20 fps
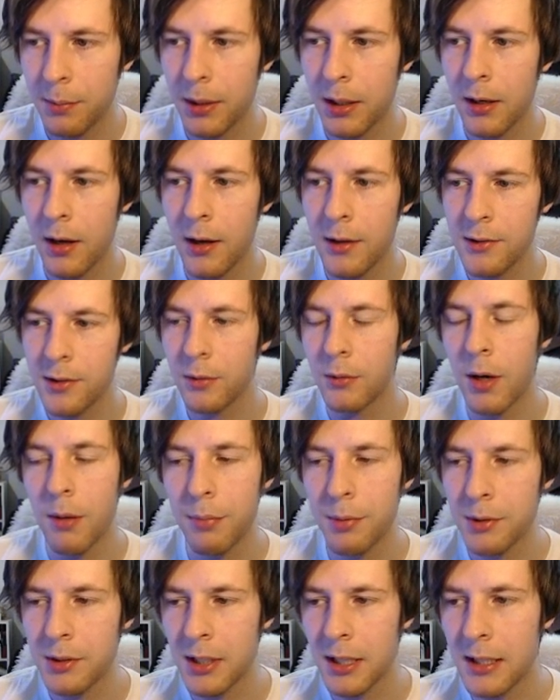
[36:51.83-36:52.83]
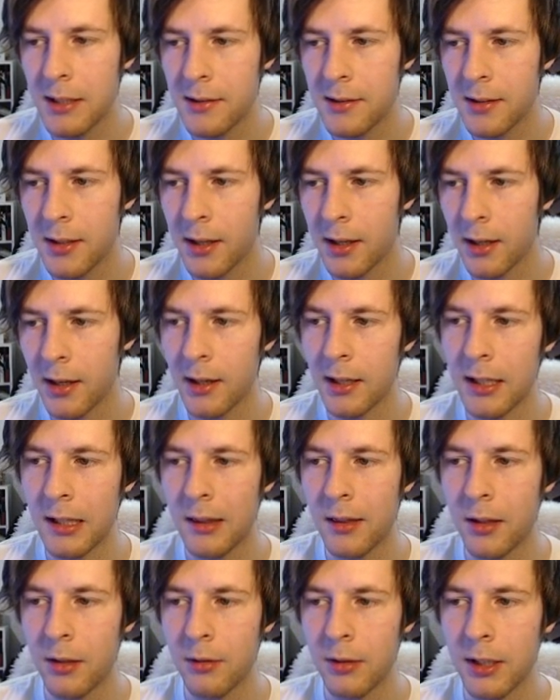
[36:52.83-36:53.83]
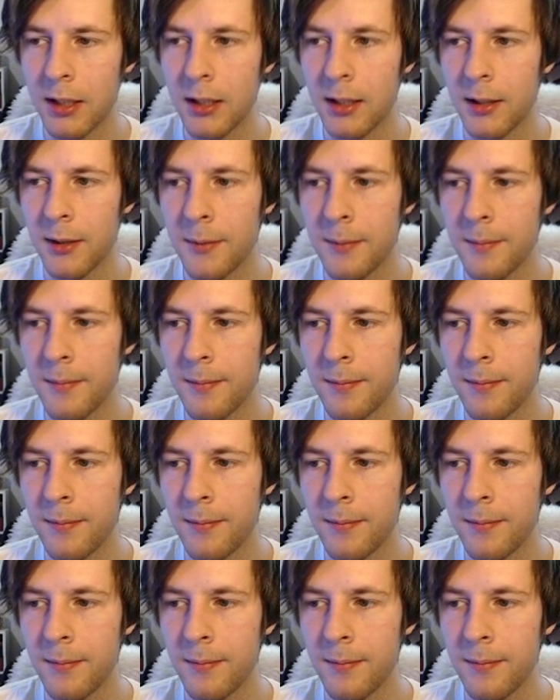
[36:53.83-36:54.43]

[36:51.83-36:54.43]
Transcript: but it also represents, uh, in theory,